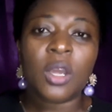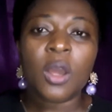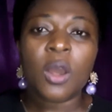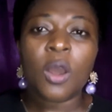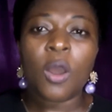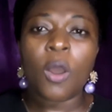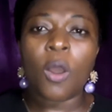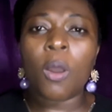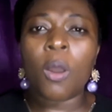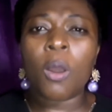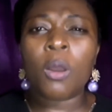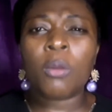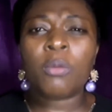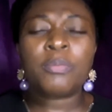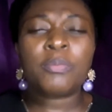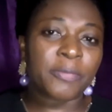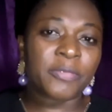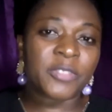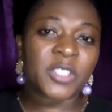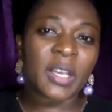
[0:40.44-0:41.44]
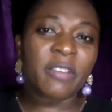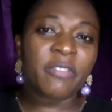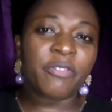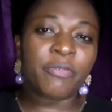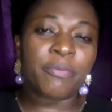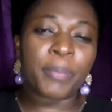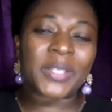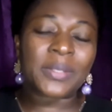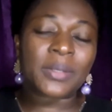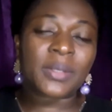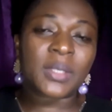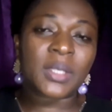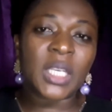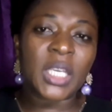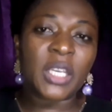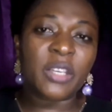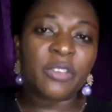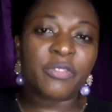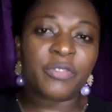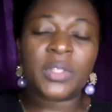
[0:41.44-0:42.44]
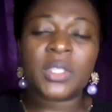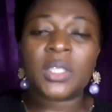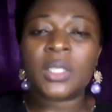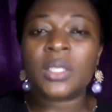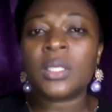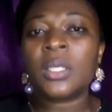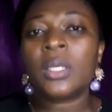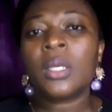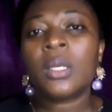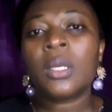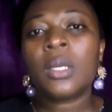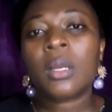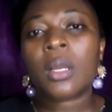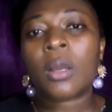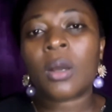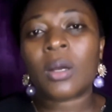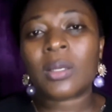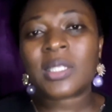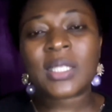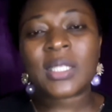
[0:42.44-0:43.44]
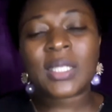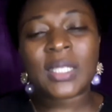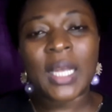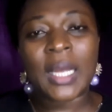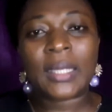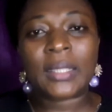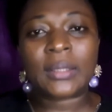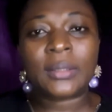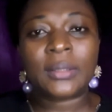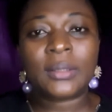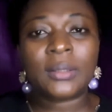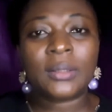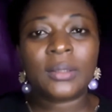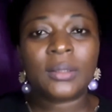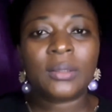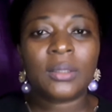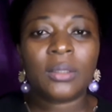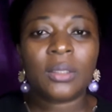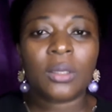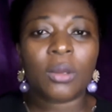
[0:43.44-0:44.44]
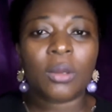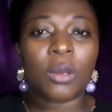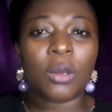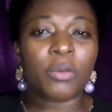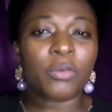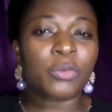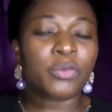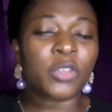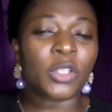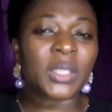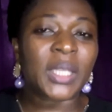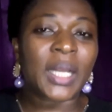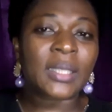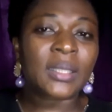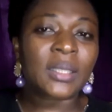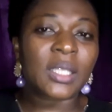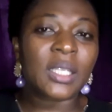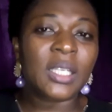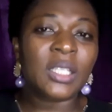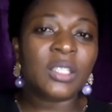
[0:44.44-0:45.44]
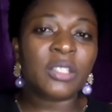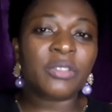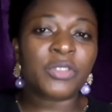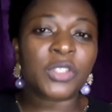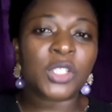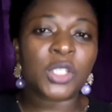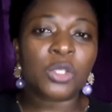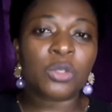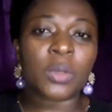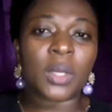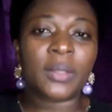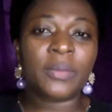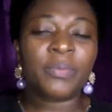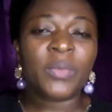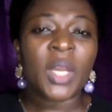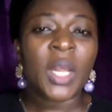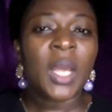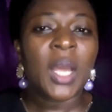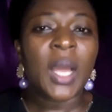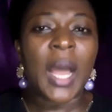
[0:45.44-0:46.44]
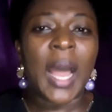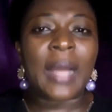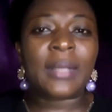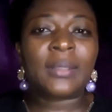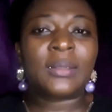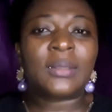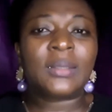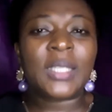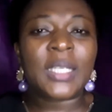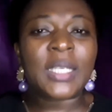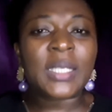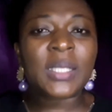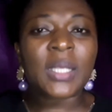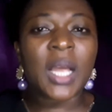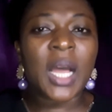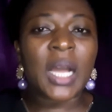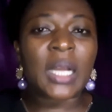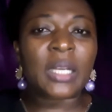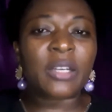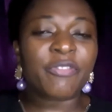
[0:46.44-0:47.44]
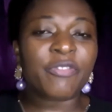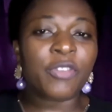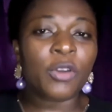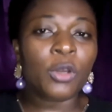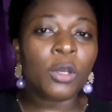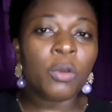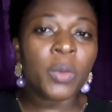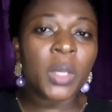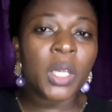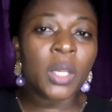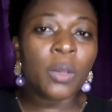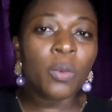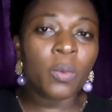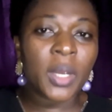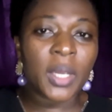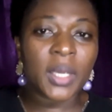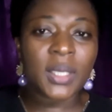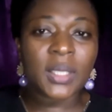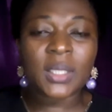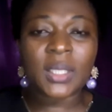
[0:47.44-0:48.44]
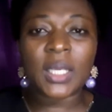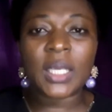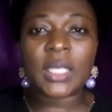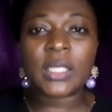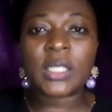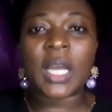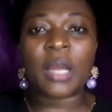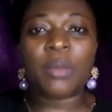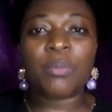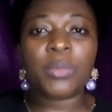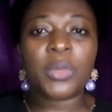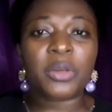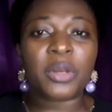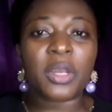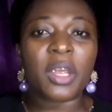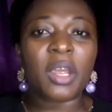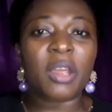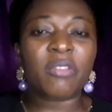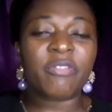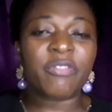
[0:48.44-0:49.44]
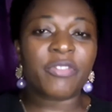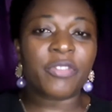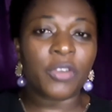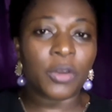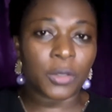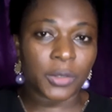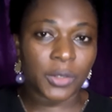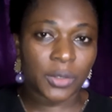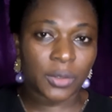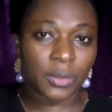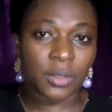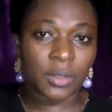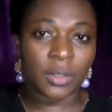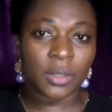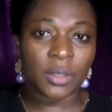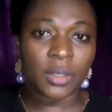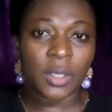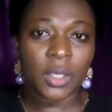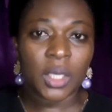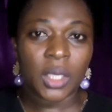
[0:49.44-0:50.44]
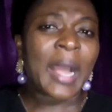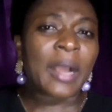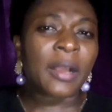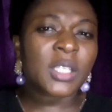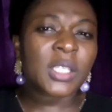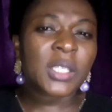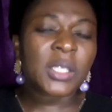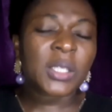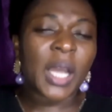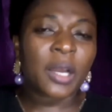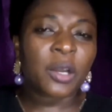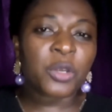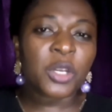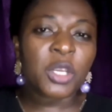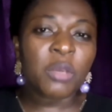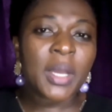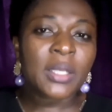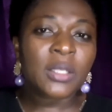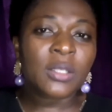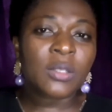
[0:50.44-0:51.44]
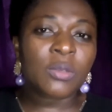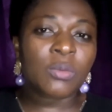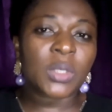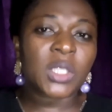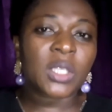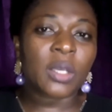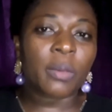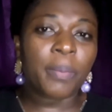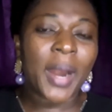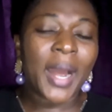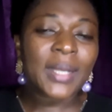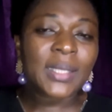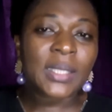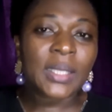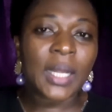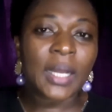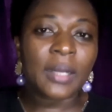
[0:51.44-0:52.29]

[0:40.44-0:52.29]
or self perceived concern uh, for that individual. And these are the following ways it can be reinforced disagreement with a partner,